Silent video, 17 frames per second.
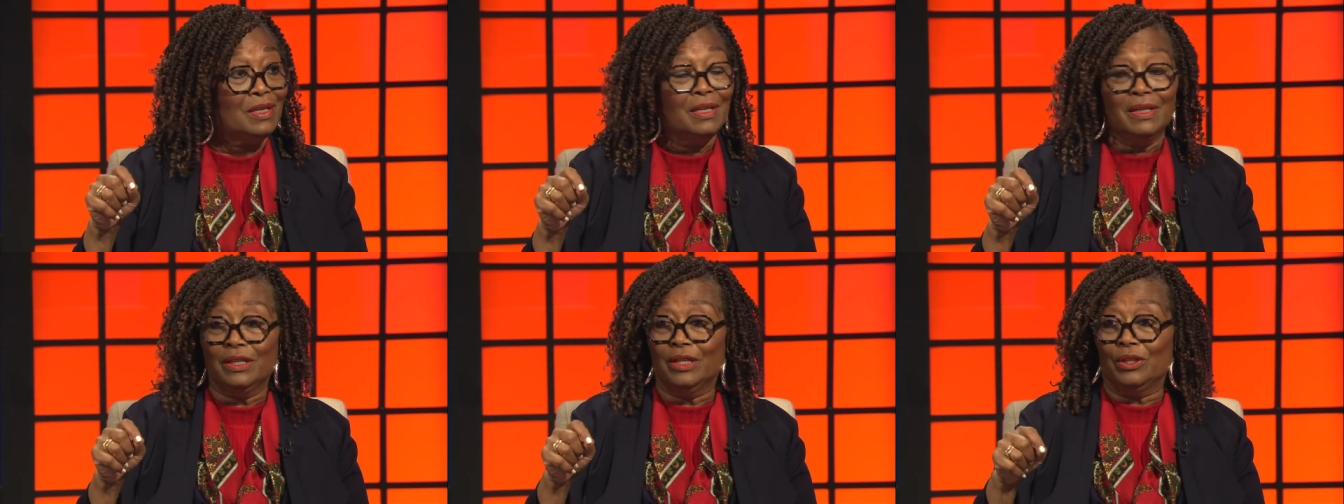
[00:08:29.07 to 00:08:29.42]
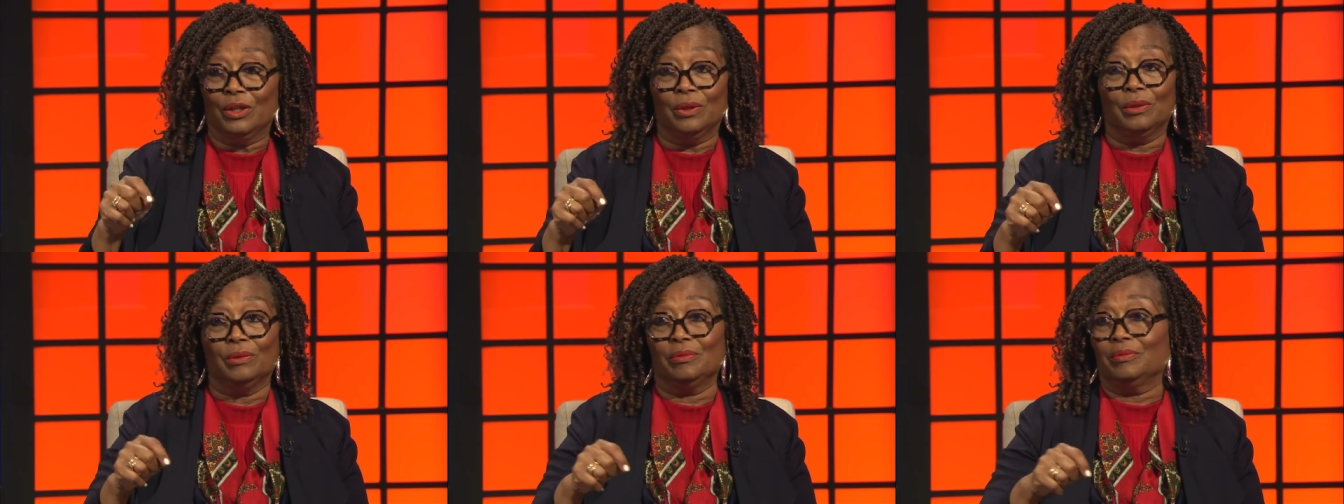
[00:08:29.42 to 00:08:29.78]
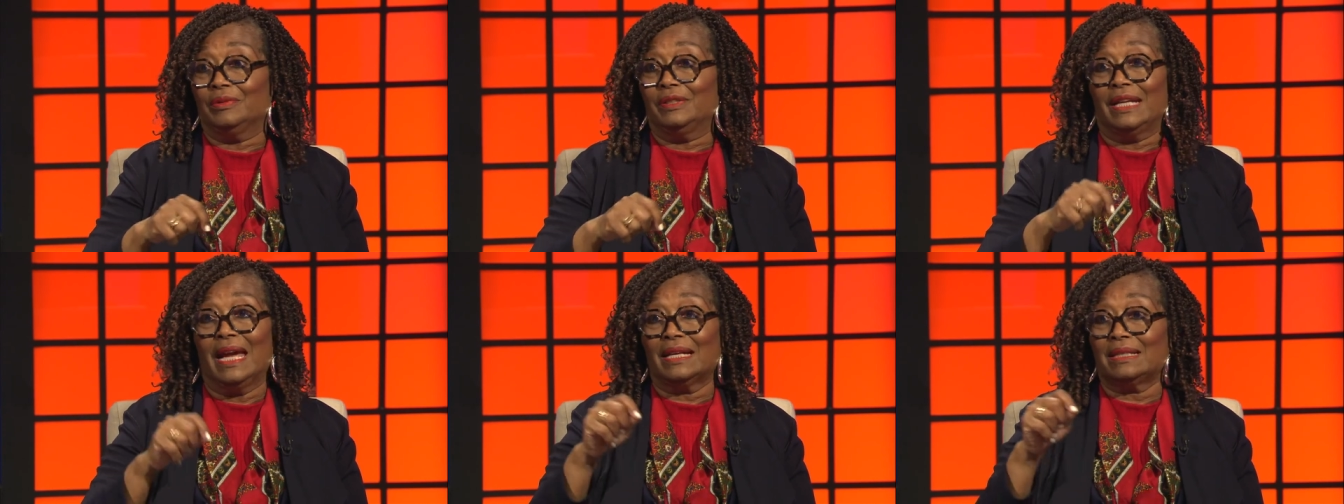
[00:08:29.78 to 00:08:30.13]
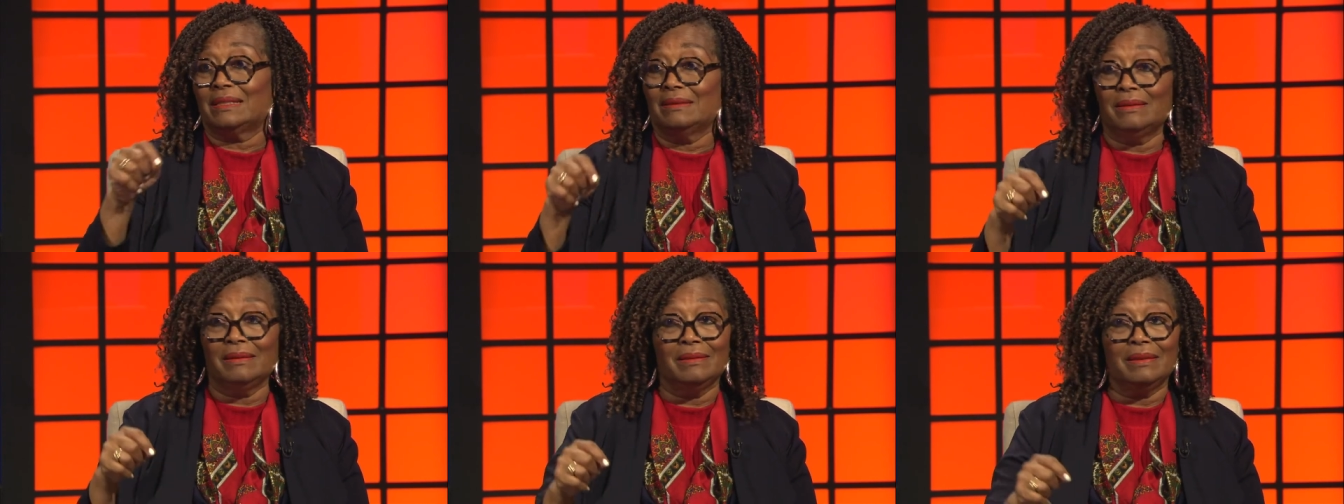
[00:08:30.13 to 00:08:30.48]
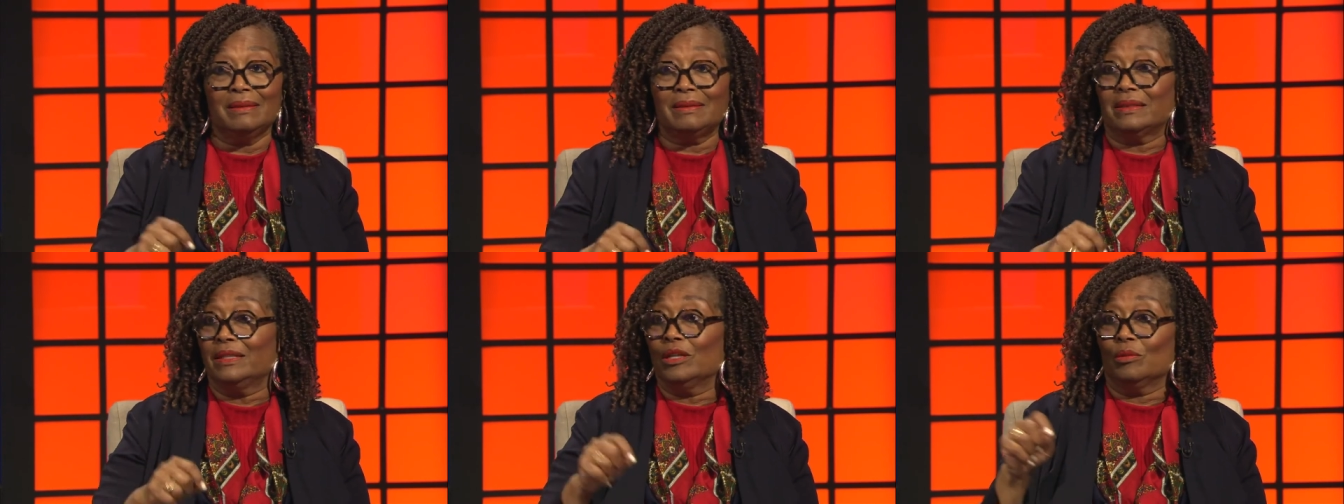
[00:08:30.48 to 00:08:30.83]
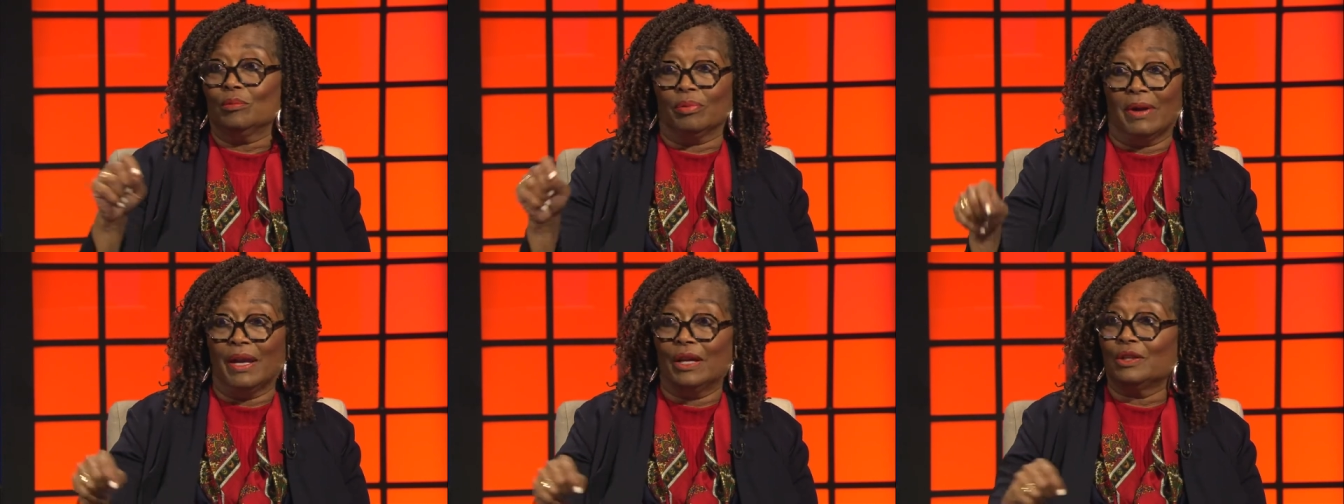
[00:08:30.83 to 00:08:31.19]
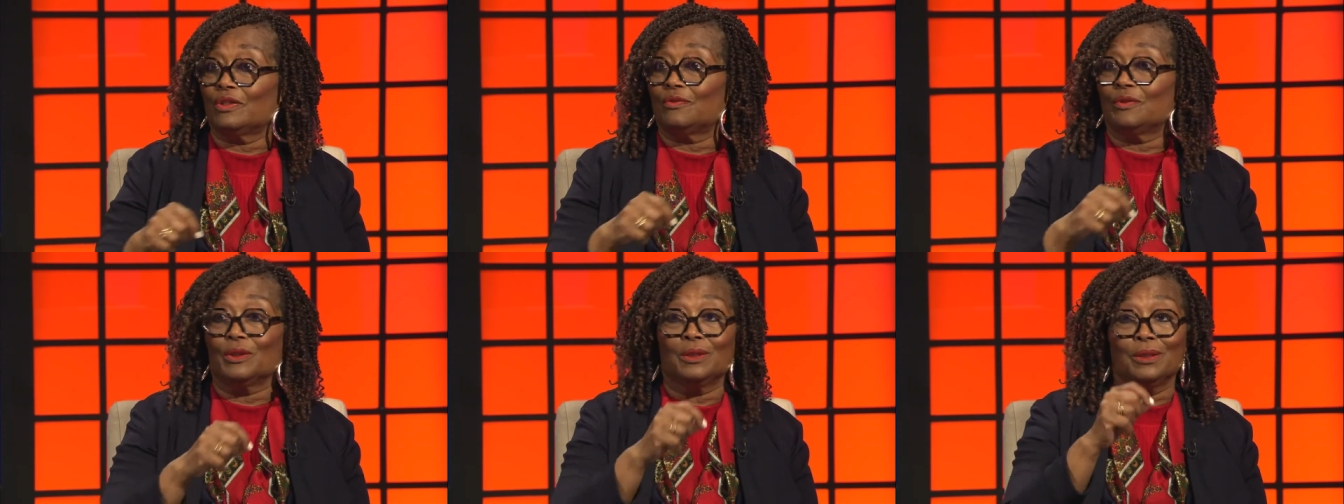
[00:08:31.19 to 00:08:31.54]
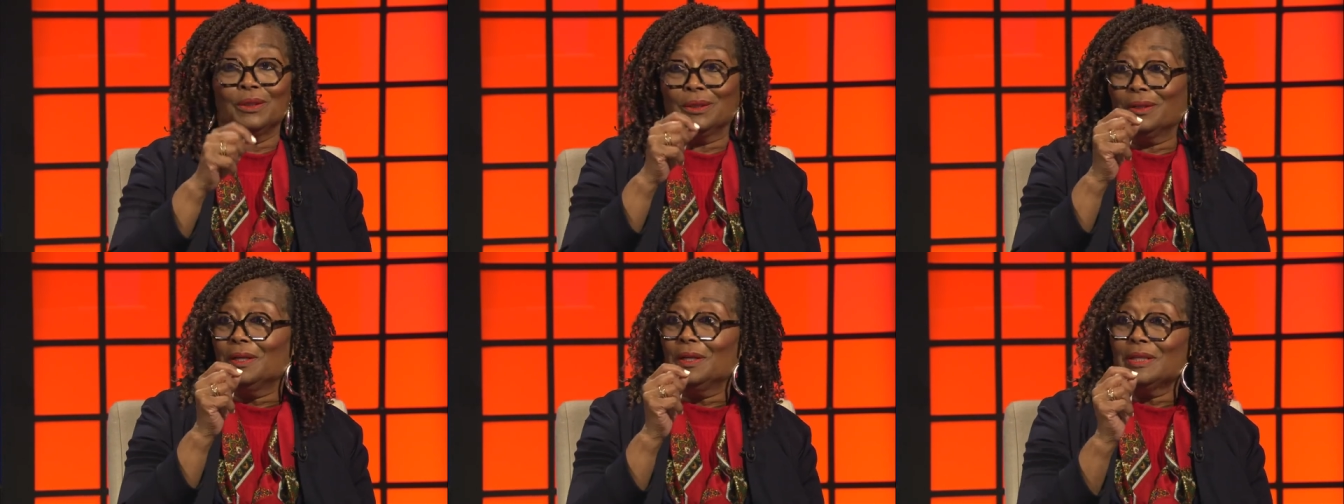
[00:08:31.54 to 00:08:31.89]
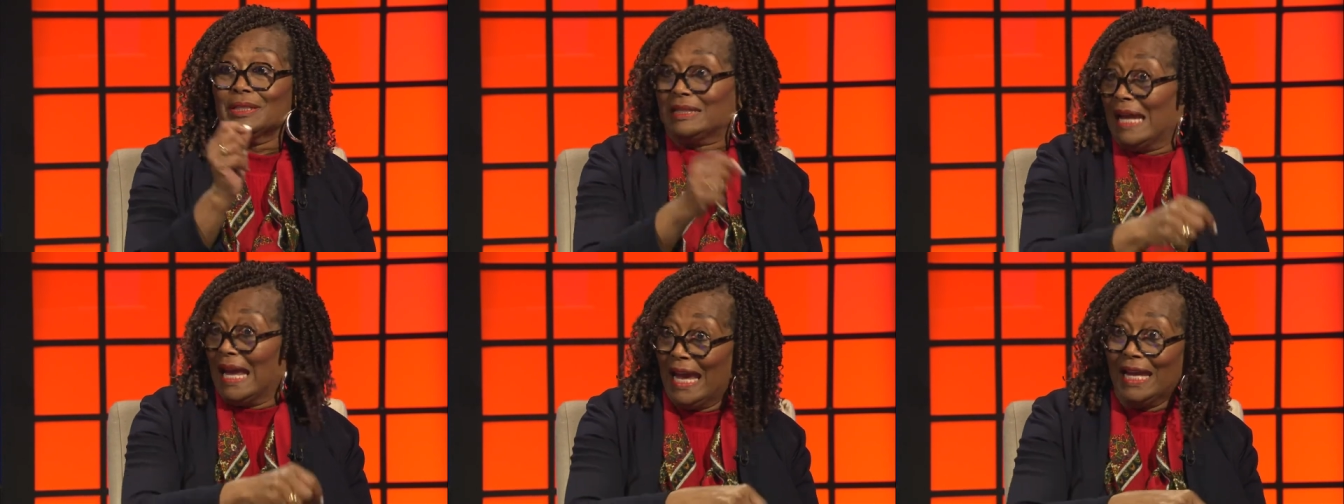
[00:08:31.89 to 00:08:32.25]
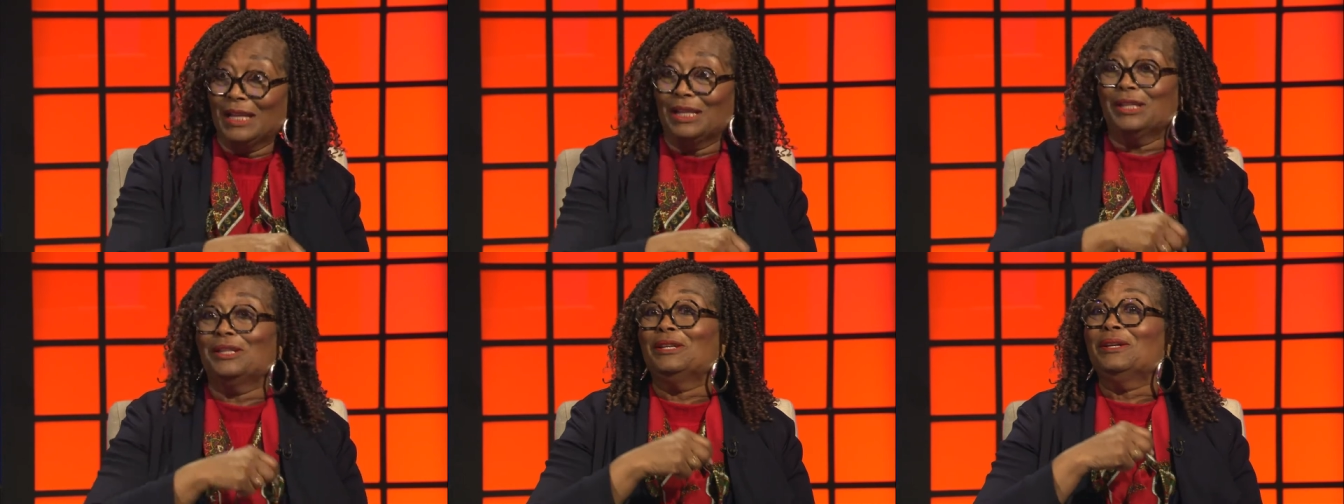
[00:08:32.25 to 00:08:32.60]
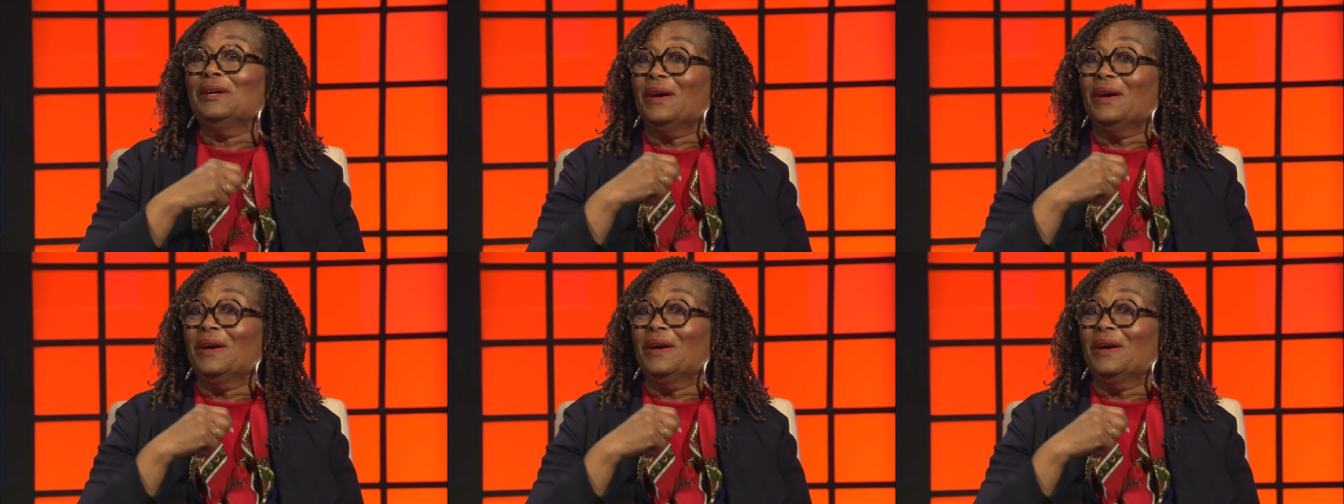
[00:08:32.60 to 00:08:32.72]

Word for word: you know, Jackson, Tennessee or Brownsville or Stanton